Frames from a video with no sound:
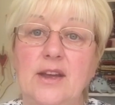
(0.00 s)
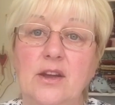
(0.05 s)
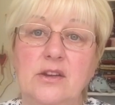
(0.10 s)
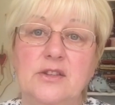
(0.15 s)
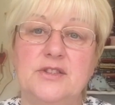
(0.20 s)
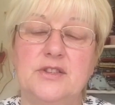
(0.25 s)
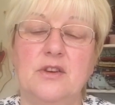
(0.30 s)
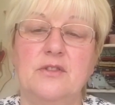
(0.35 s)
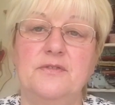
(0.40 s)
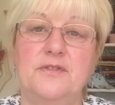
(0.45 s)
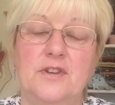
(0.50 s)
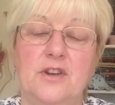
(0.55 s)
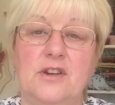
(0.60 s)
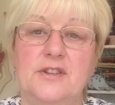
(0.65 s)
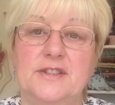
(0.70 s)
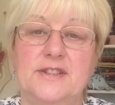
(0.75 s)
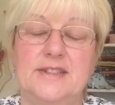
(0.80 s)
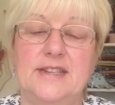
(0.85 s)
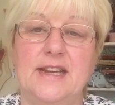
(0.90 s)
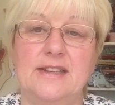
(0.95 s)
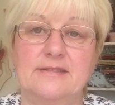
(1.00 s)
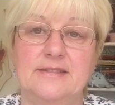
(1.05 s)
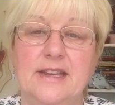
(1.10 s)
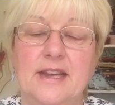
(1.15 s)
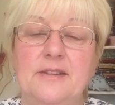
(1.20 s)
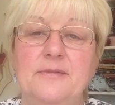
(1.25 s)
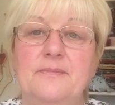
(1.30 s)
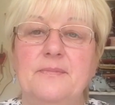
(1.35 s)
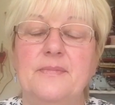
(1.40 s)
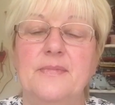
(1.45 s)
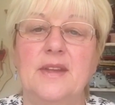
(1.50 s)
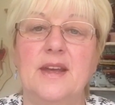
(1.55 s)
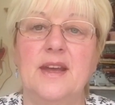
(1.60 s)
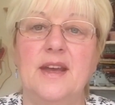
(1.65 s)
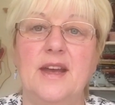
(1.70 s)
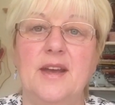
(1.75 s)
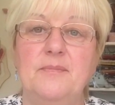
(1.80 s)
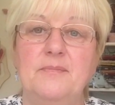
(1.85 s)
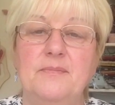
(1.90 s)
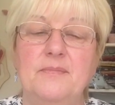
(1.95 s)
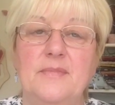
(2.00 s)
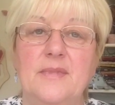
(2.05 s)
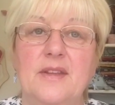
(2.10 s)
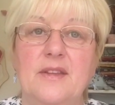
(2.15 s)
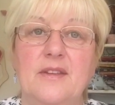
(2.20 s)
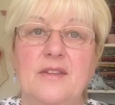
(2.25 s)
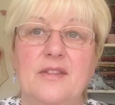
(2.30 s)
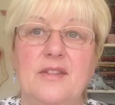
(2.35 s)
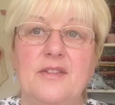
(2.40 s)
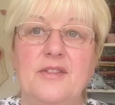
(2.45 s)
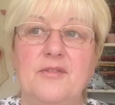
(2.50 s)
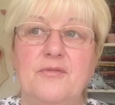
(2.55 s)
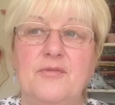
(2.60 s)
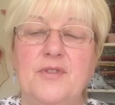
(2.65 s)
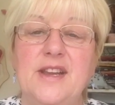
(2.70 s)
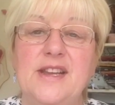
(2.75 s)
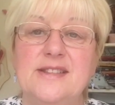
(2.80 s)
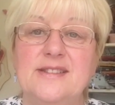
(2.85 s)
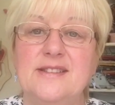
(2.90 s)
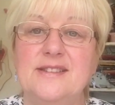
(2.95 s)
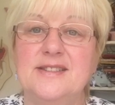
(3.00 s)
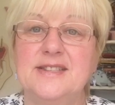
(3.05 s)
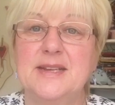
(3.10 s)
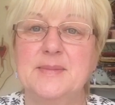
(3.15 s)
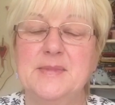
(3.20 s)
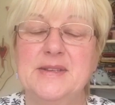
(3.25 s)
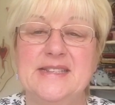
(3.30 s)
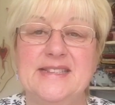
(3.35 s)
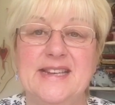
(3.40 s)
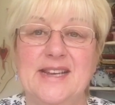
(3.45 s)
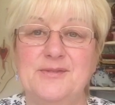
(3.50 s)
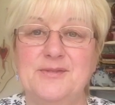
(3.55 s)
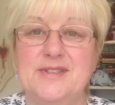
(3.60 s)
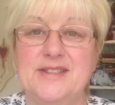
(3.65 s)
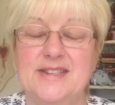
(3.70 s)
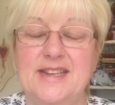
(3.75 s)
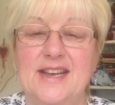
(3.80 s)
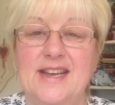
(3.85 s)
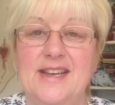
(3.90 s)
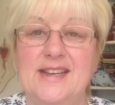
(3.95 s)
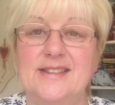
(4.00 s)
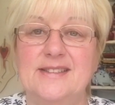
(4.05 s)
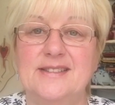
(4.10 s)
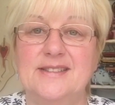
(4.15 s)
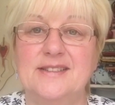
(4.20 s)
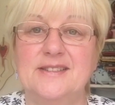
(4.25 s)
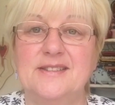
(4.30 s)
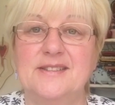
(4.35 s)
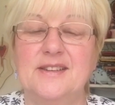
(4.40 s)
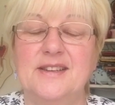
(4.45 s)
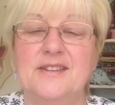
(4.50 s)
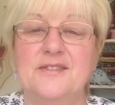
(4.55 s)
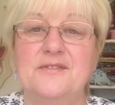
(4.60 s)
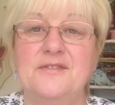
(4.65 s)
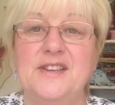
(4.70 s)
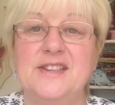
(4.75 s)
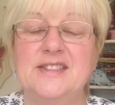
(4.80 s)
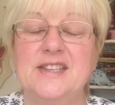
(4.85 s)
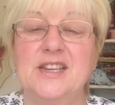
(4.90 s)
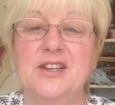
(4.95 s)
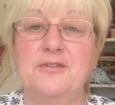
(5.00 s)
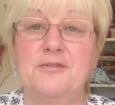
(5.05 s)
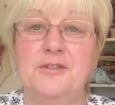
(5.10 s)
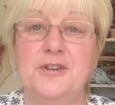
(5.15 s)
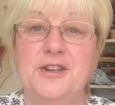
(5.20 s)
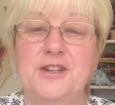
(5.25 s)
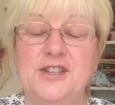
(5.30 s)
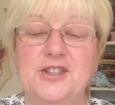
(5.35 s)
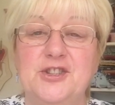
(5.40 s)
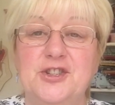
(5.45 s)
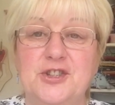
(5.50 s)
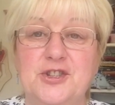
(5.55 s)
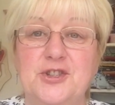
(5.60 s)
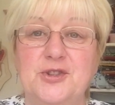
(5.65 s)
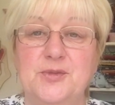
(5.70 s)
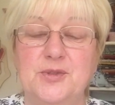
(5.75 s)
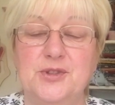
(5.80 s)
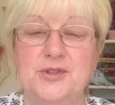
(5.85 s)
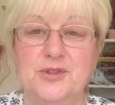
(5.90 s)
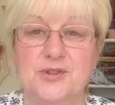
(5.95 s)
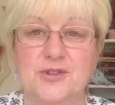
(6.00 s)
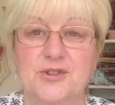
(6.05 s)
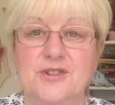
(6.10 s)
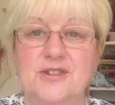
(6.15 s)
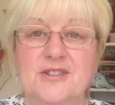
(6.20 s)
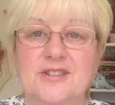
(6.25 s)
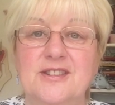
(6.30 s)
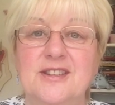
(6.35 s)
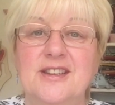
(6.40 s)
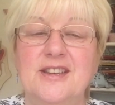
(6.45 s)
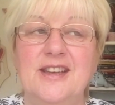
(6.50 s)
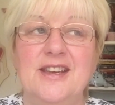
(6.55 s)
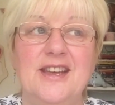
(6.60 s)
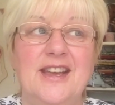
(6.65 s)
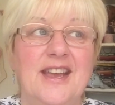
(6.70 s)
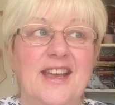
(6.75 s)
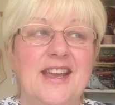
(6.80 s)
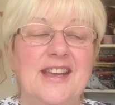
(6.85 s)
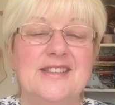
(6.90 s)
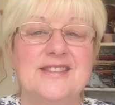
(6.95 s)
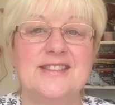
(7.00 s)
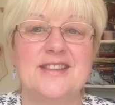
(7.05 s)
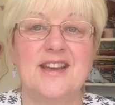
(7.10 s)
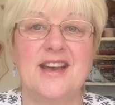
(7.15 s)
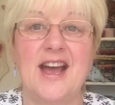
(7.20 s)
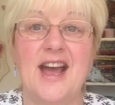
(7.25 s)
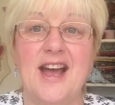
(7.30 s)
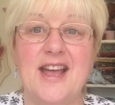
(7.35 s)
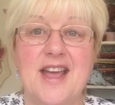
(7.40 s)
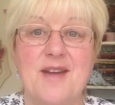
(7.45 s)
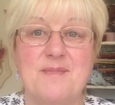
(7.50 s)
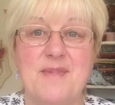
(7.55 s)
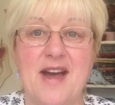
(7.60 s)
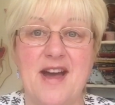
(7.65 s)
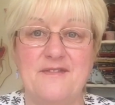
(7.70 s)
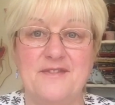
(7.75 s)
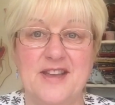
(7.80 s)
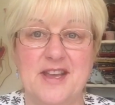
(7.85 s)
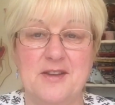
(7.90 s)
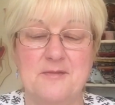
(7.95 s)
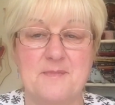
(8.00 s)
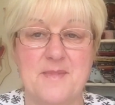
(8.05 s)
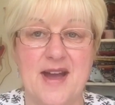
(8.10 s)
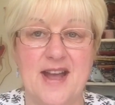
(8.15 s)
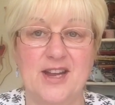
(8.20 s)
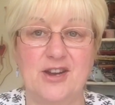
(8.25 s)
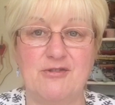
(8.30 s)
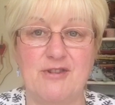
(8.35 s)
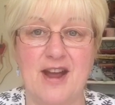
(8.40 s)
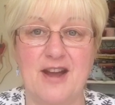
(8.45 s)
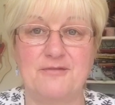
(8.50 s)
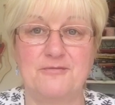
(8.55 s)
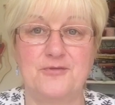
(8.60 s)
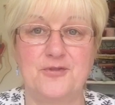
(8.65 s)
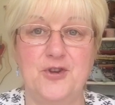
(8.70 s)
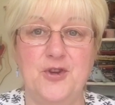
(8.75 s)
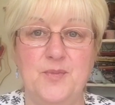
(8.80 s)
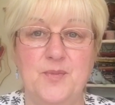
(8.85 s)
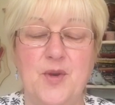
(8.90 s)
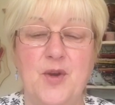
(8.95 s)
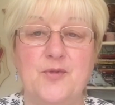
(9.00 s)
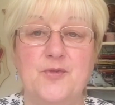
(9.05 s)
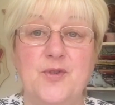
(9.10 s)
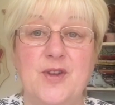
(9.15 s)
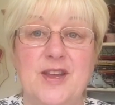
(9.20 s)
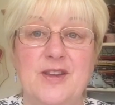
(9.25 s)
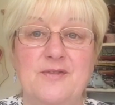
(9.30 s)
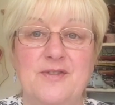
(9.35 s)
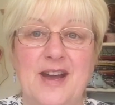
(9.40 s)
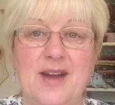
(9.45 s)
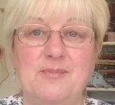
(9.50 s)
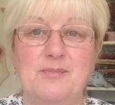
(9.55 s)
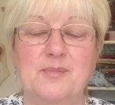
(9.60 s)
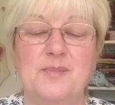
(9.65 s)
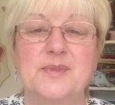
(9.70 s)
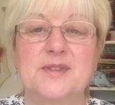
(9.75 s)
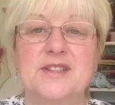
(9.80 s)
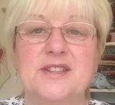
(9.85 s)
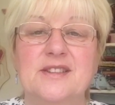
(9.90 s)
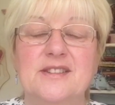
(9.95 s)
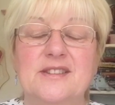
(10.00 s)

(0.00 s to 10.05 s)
also forgot to tell you, the reason Tim is downstairs fitting furniture to a door is that I am having my craft room revamped.